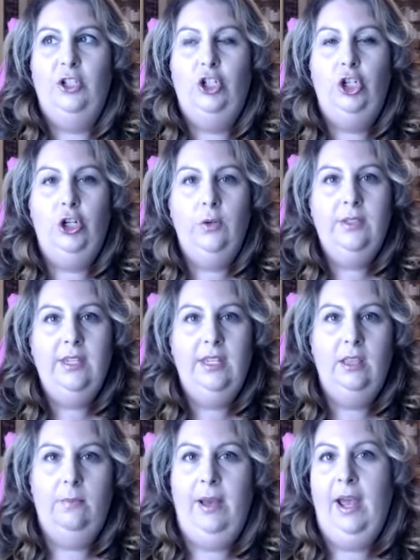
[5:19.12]

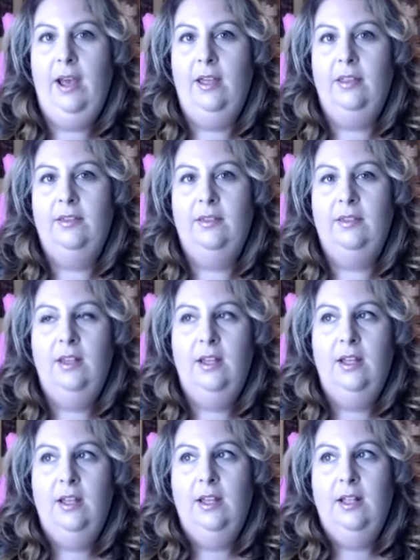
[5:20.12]
choosing the paths,
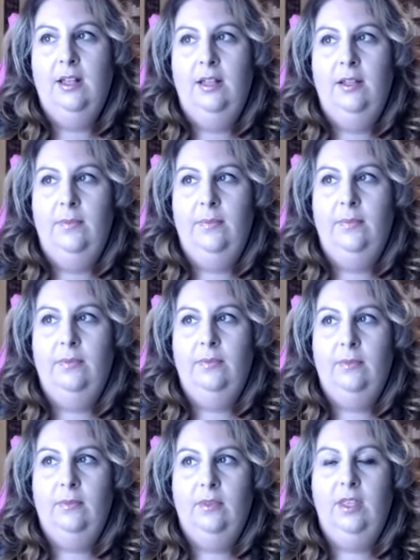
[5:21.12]

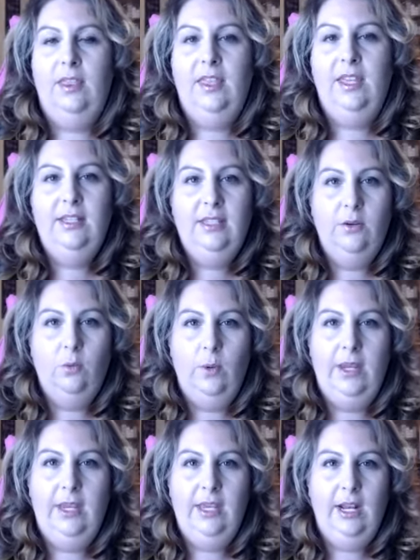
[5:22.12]
the things that
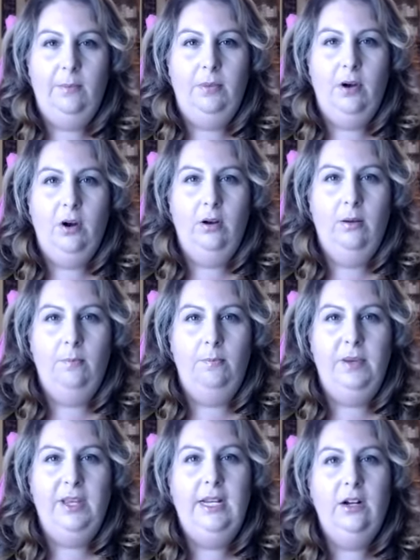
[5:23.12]
we end up
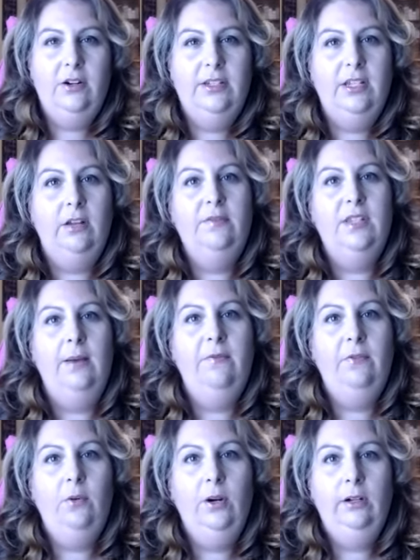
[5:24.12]
beating ourselves up
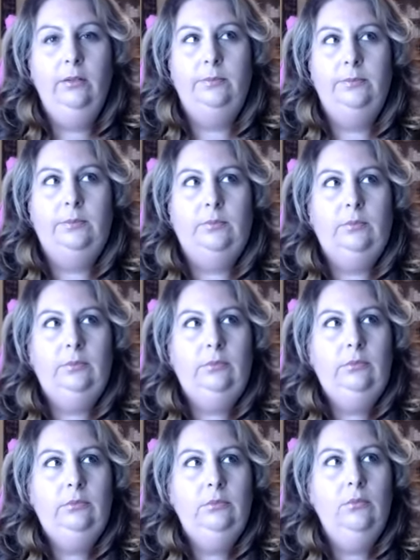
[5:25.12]
for
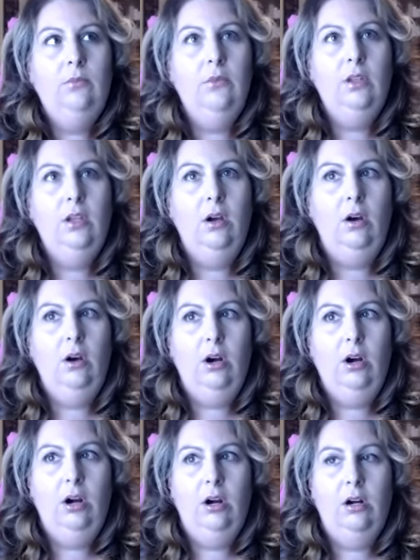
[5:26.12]

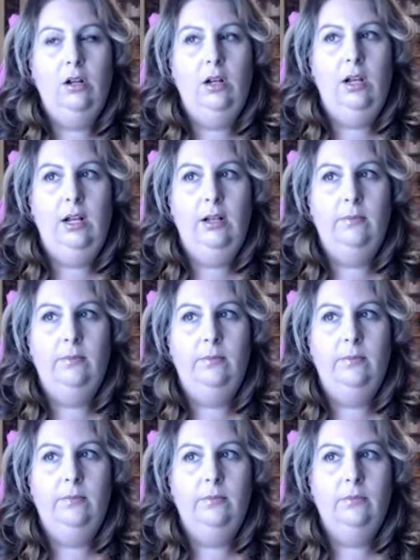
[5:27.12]
are um,